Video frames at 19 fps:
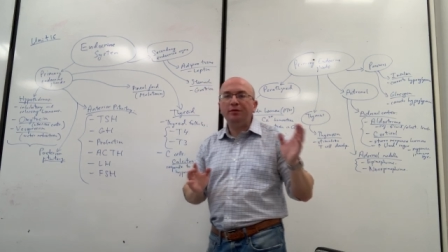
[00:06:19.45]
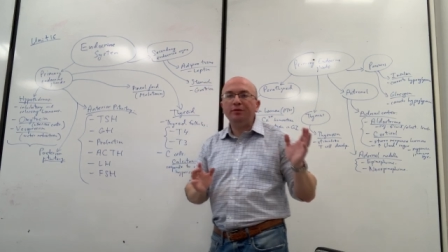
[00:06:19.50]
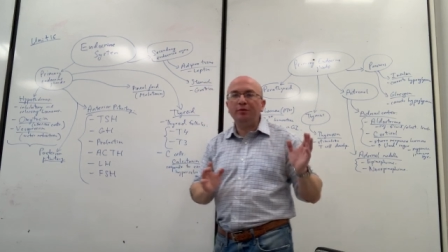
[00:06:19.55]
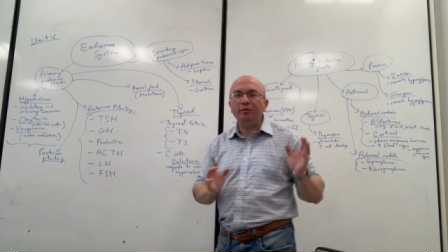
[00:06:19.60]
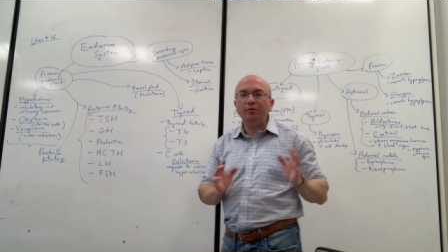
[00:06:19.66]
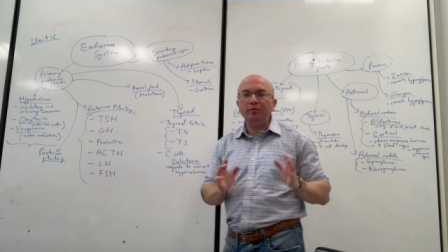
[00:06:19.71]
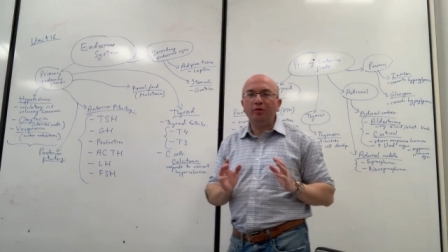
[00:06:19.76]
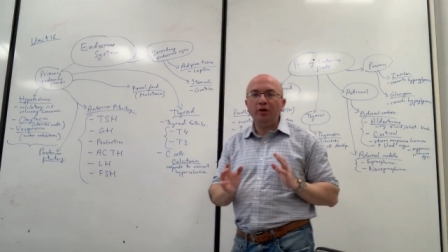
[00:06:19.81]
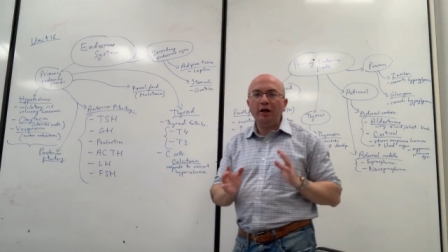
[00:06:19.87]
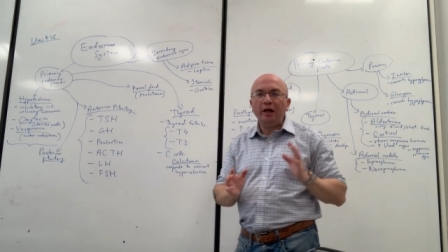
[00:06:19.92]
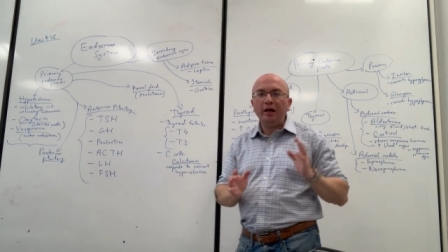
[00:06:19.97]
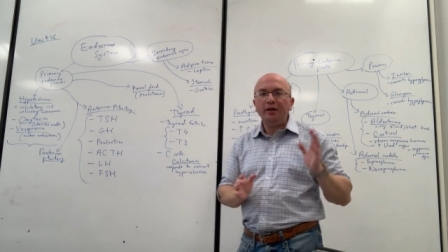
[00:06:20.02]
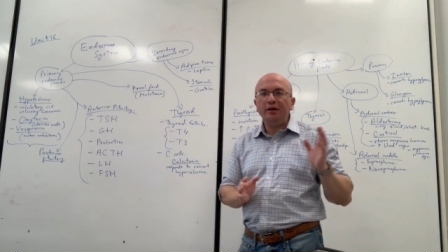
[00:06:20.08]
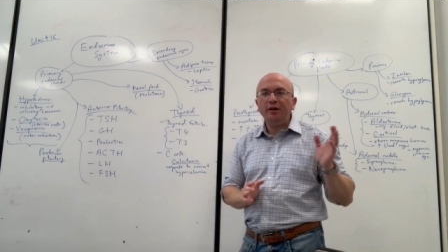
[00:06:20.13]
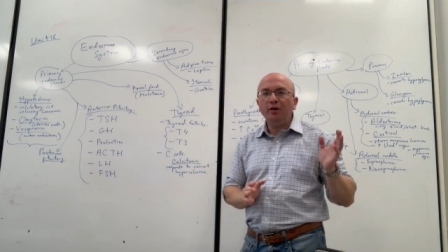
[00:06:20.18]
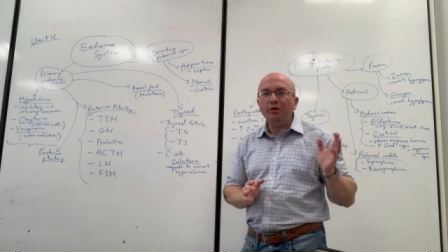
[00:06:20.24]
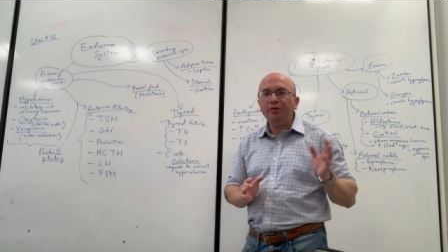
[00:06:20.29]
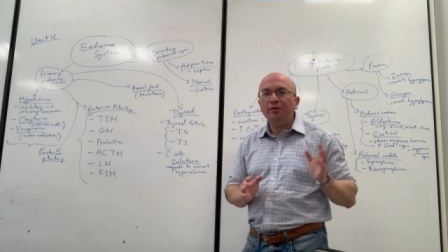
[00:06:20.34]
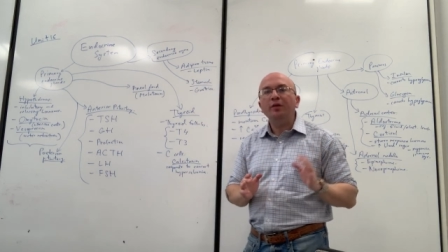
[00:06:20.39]
different
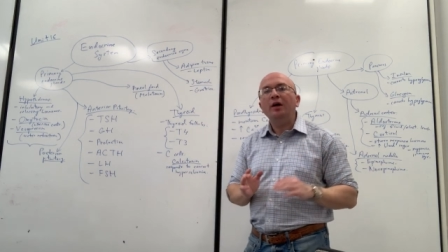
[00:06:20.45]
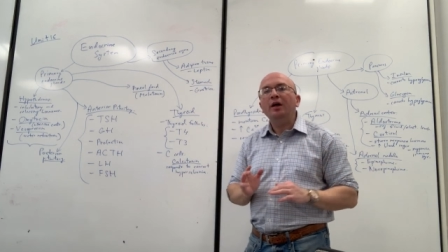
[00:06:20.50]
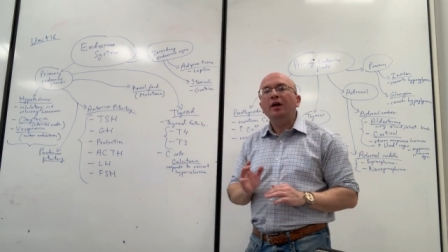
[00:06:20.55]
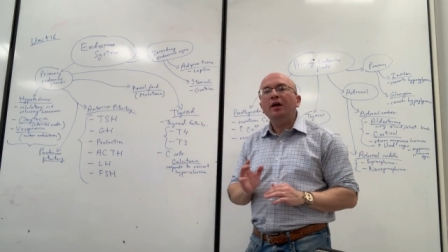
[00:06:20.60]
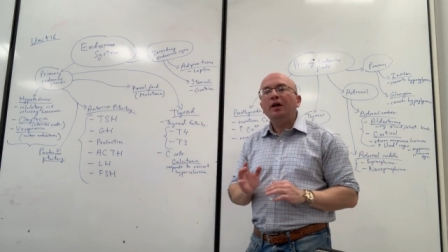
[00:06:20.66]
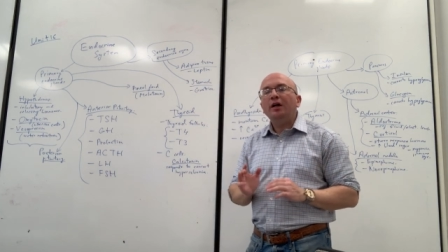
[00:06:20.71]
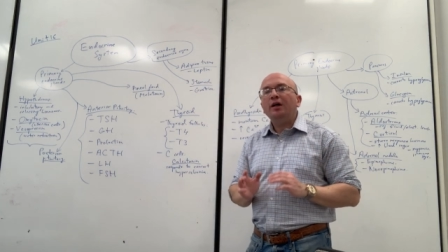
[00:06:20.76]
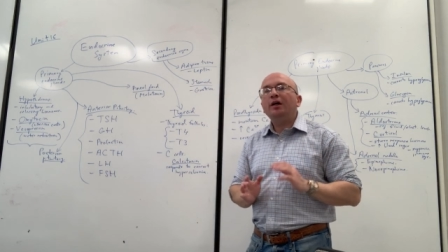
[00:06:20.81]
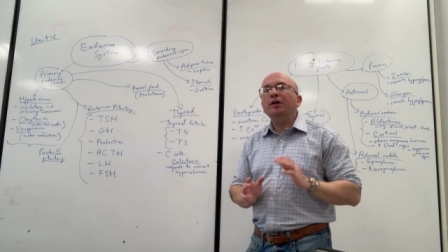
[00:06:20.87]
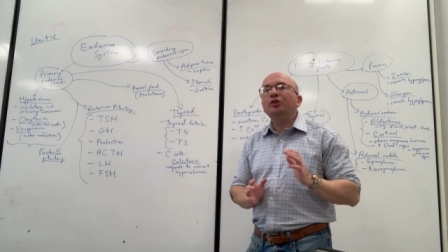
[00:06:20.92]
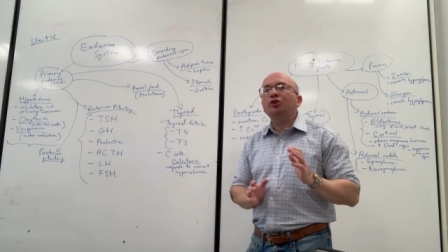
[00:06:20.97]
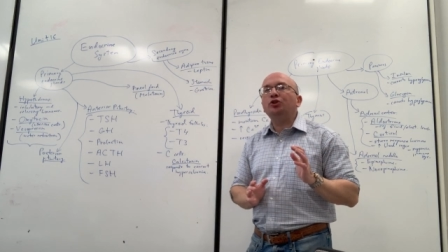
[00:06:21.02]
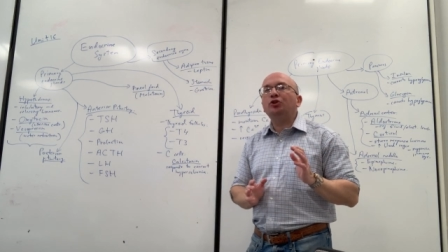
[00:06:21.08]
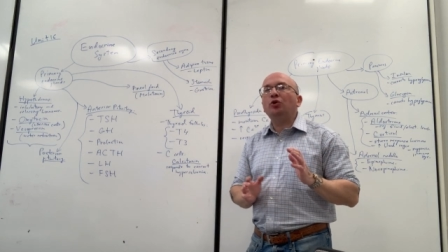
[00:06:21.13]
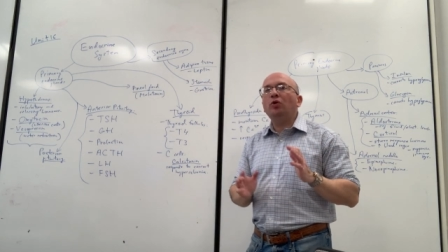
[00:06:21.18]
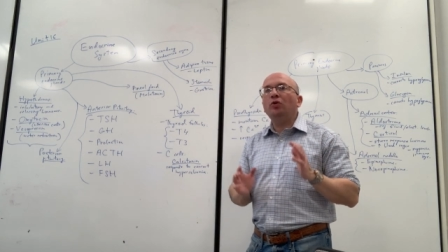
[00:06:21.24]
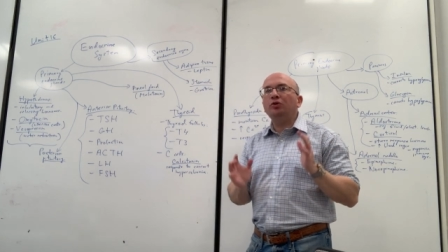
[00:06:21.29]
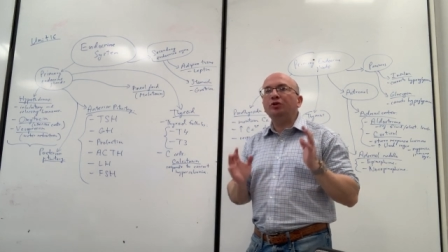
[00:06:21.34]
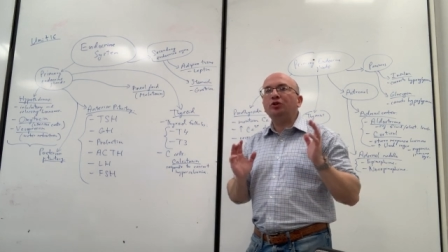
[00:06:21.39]
variety of
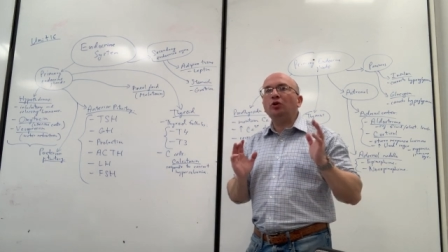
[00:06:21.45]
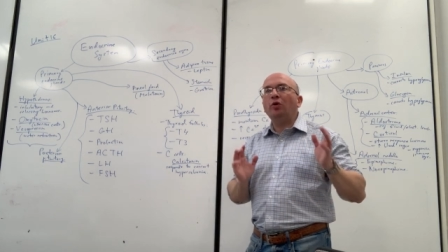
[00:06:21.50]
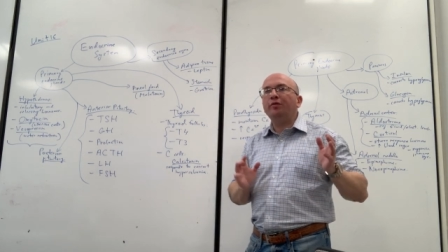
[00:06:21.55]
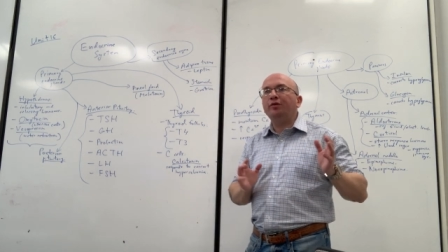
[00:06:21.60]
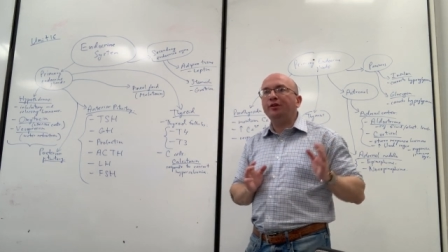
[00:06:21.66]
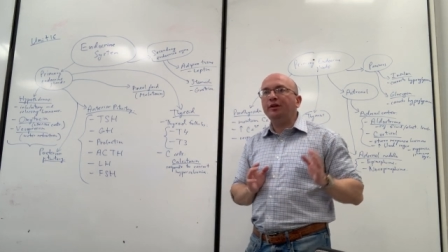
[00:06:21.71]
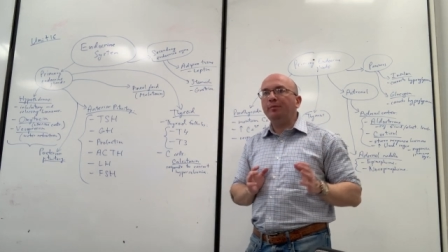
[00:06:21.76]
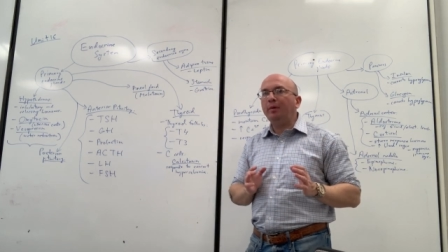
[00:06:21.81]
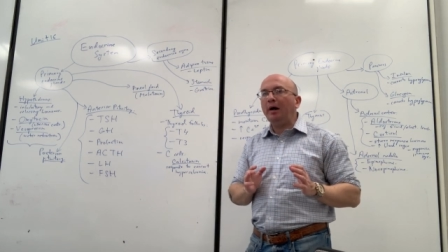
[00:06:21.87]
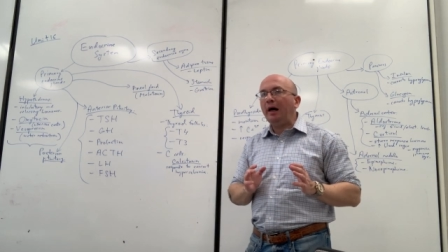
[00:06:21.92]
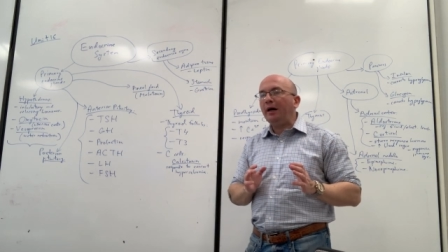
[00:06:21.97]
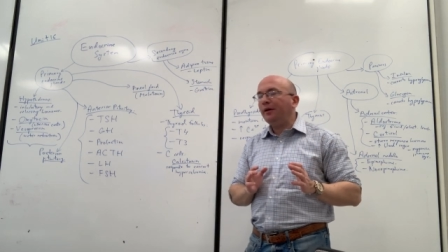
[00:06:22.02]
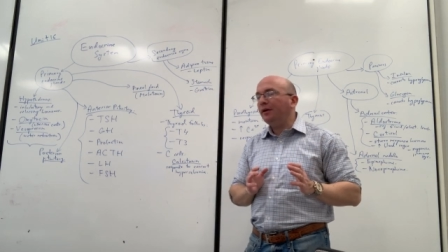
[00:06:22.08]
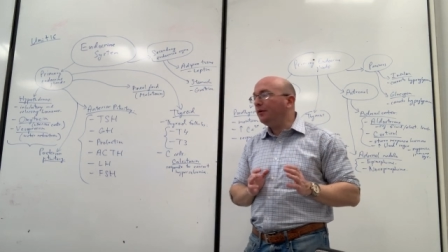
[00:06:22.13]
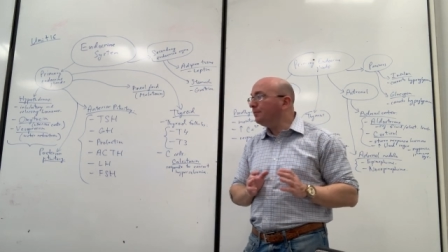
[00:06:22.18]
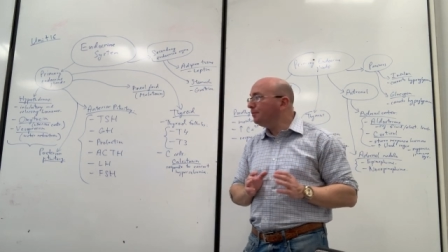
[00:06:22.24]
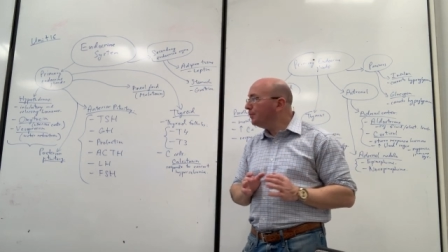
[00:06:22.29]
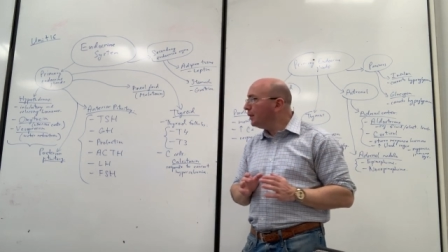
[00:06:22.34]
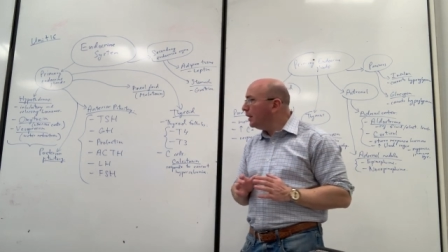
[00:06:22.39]
controls over the
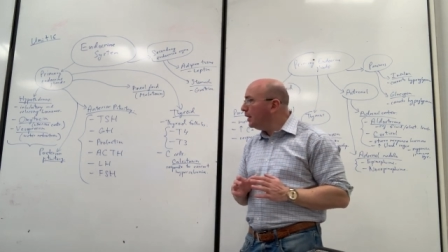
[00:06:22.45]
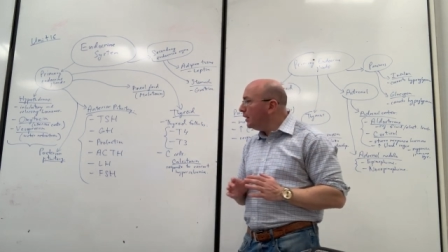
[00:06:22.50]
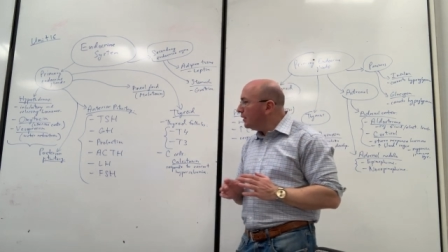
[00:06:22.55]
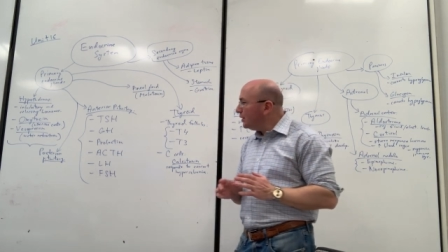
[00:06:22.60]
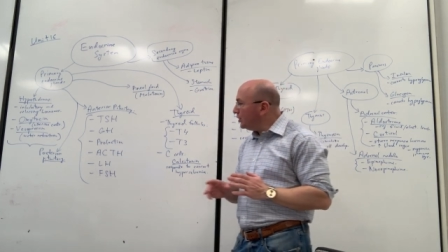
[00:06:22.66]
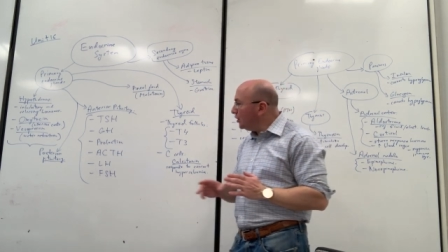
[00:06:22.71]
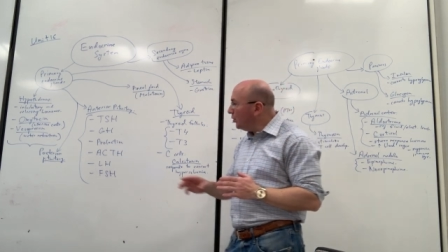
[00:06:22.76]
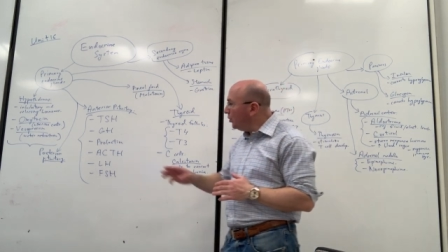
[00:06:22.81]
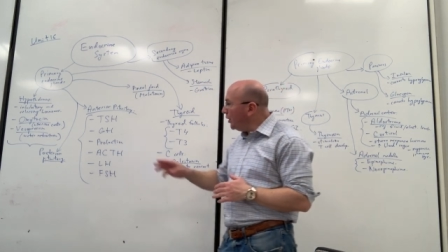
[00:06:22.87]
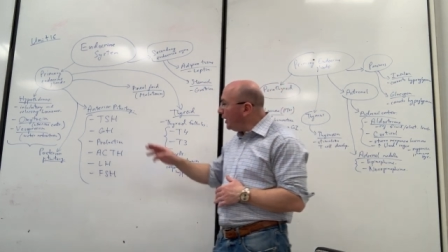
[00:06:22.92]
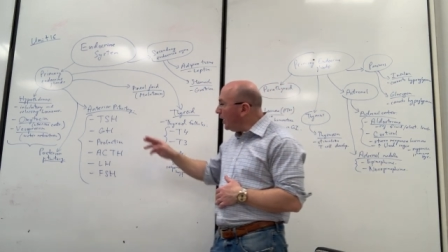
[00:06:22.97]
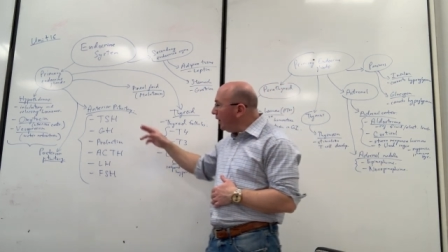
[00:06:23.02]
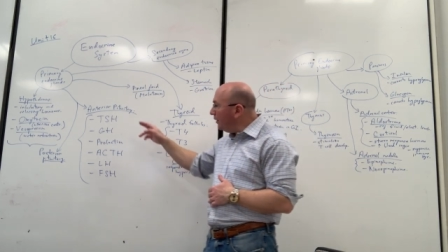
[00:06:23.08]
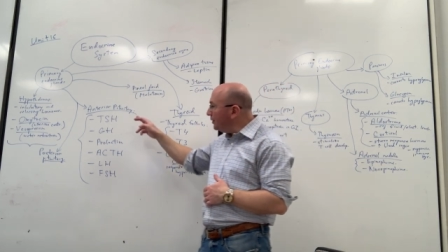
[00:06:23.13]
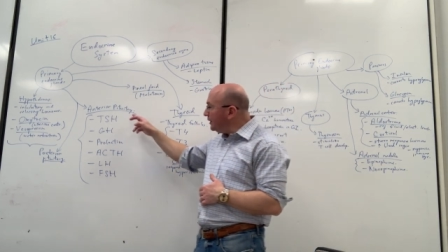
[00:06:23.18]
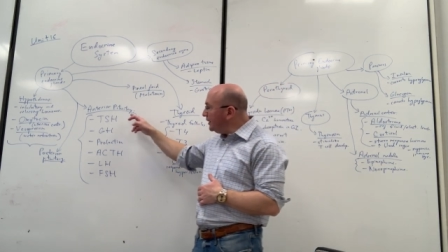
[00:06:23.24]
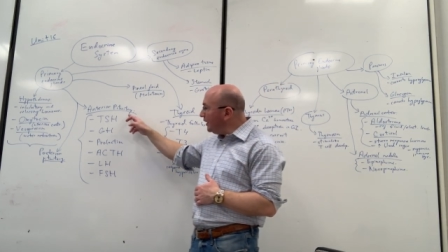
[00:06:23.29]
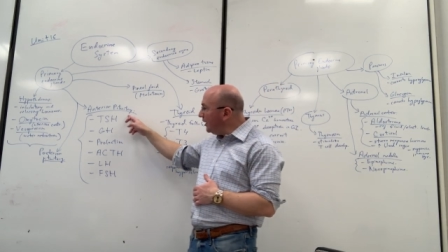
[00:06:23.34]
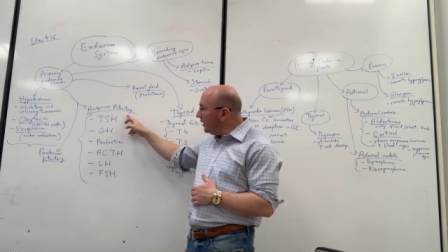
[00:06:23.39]
body. So we
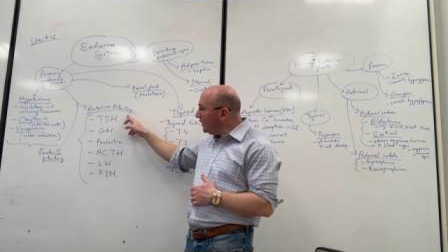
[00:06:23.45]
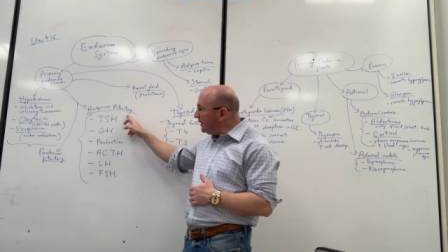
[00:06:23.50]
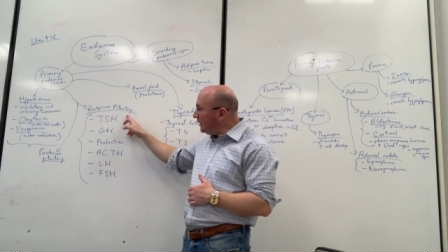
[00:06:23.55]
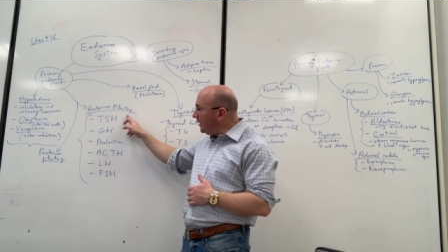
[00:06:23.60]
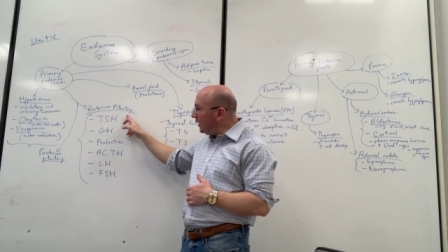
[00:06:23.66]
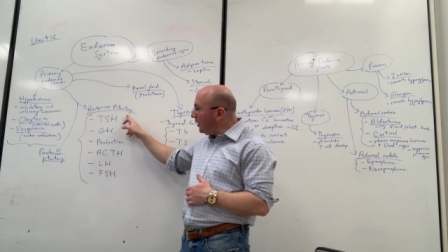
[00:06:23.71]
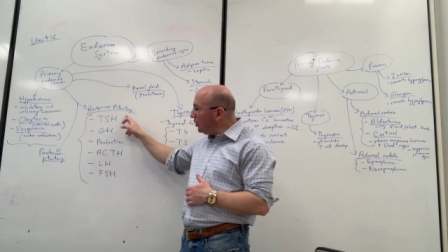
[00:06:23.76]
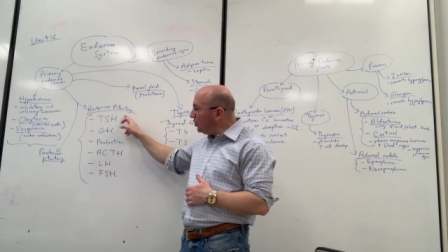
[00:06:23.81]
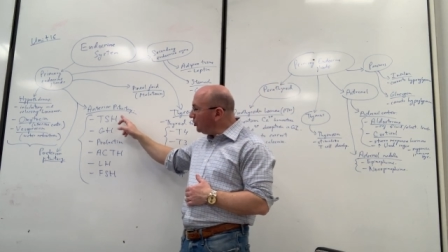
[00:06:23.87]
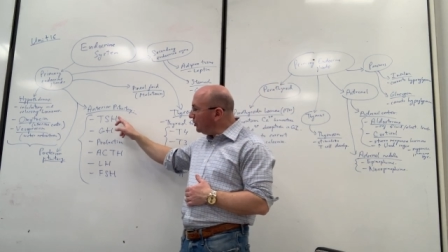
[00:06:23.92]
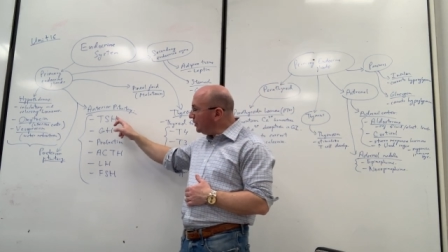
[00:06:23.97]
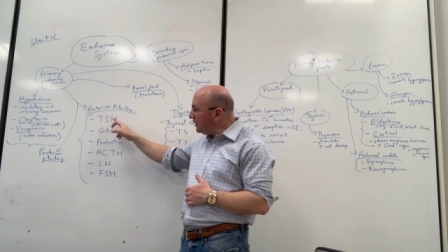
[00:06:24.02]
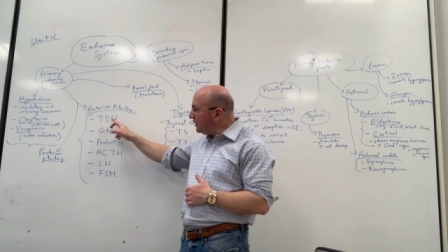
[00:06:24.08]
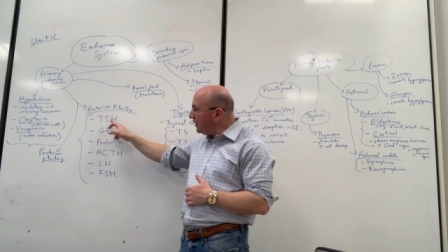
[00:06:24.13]
have TSH, which